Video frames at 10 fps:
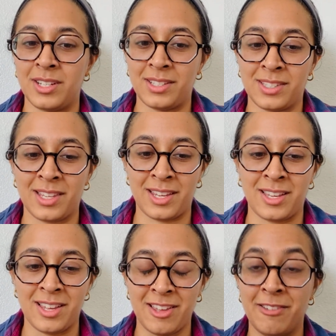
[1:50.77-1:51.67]
It's like
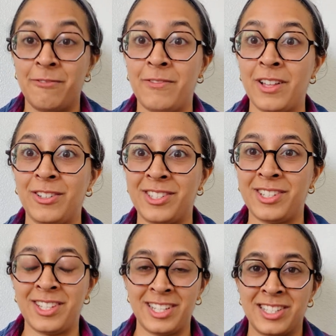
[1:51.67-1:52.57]
felt.
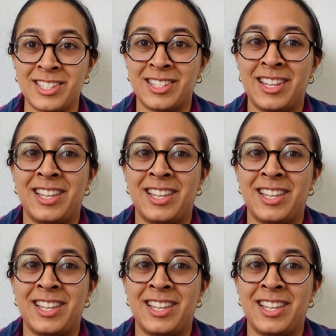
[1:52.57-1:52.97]
It's